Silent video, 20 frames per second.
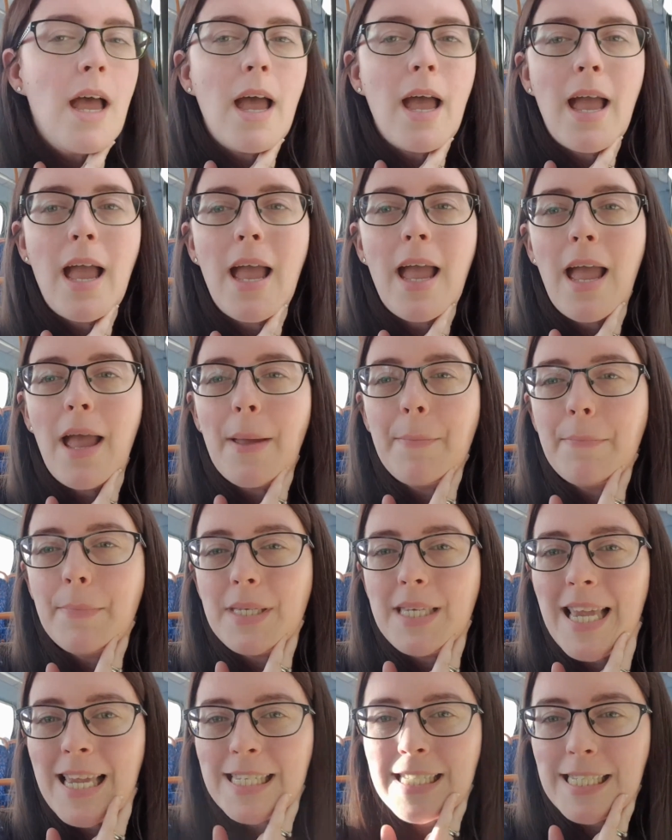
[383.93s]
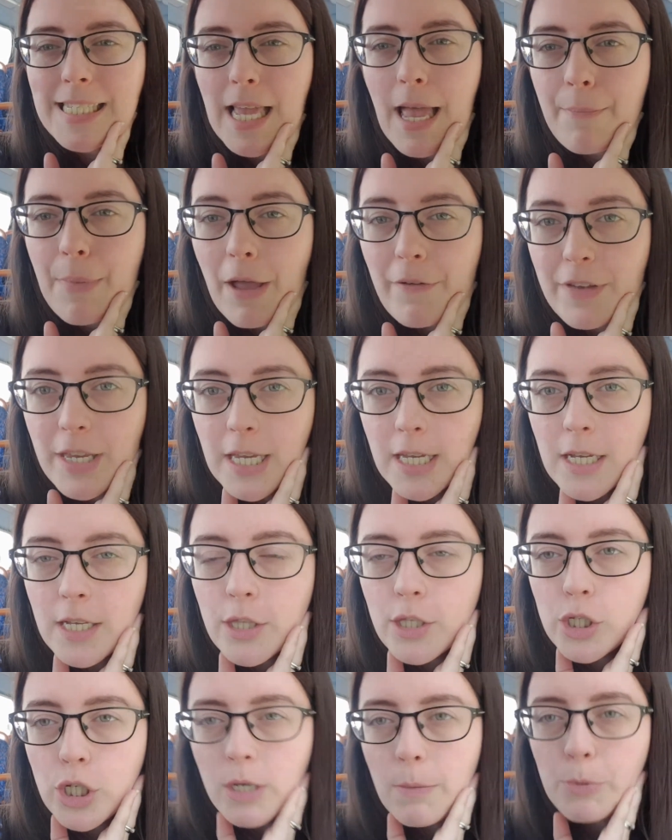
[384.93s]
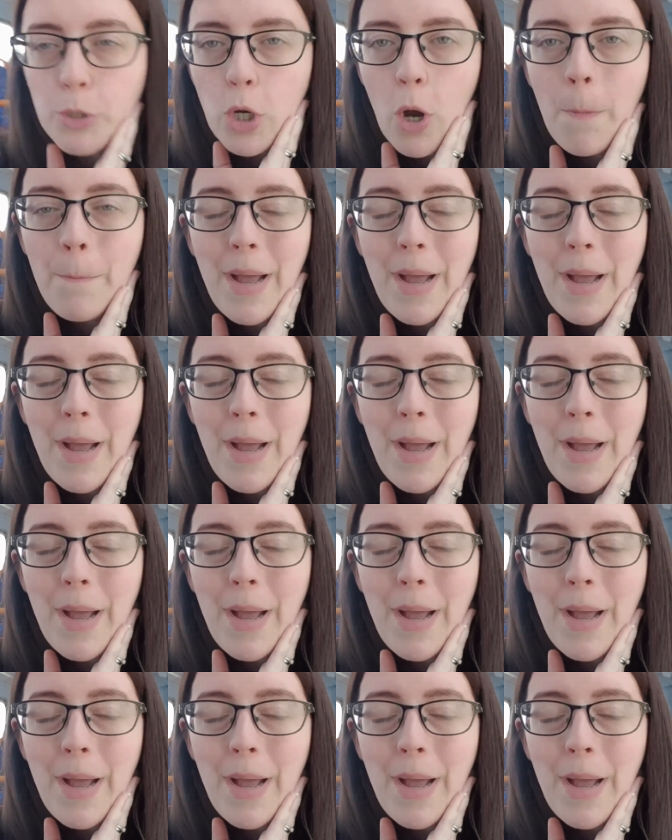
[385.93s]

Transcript: Um, yes, I'm having the chip shop